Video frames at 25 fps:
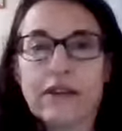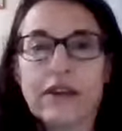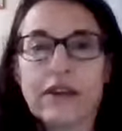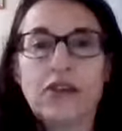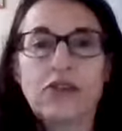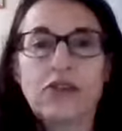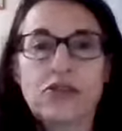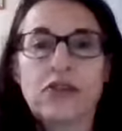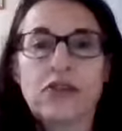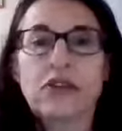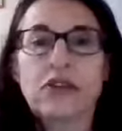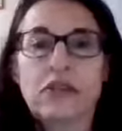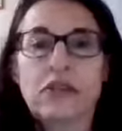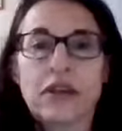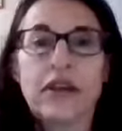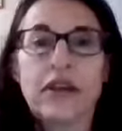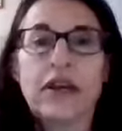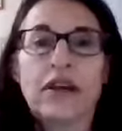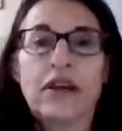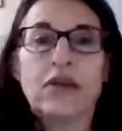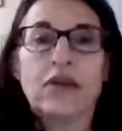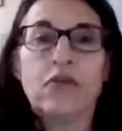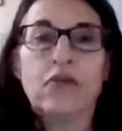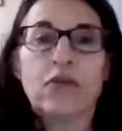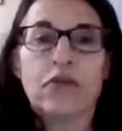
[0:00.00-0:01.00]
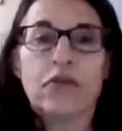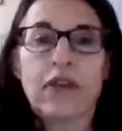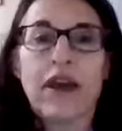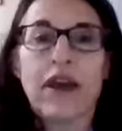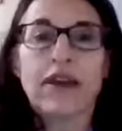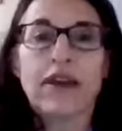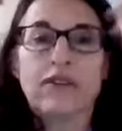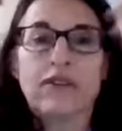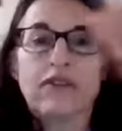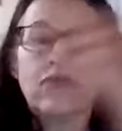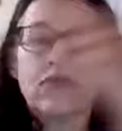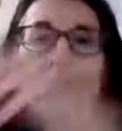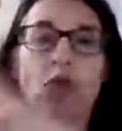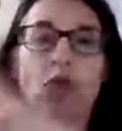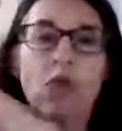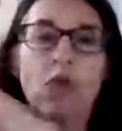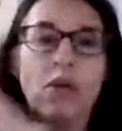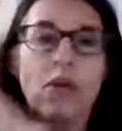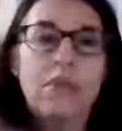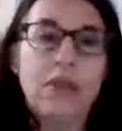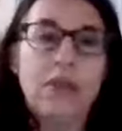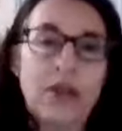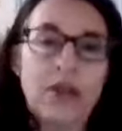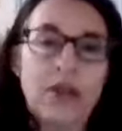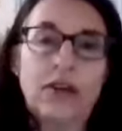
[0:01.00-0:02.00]
Here's the link where that
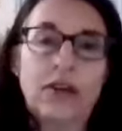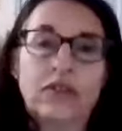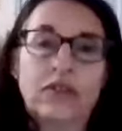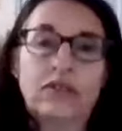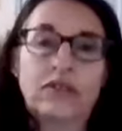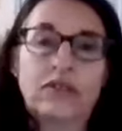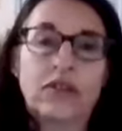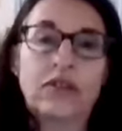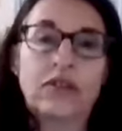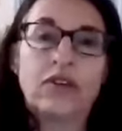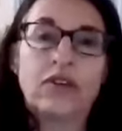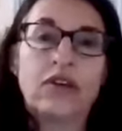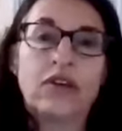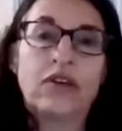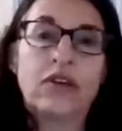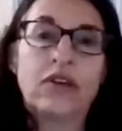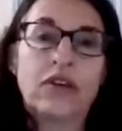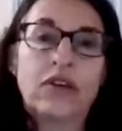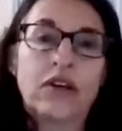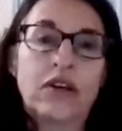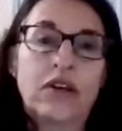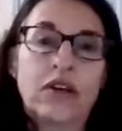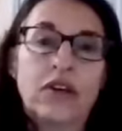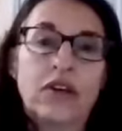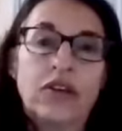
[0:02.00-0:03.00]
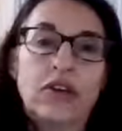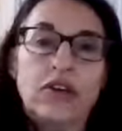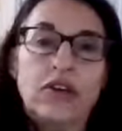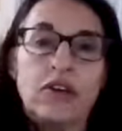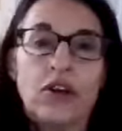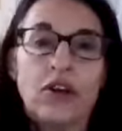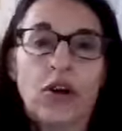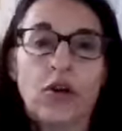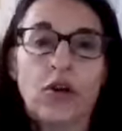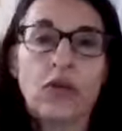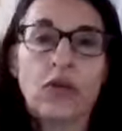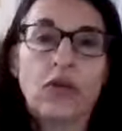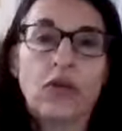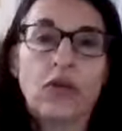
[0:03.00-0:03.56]
form is, you know.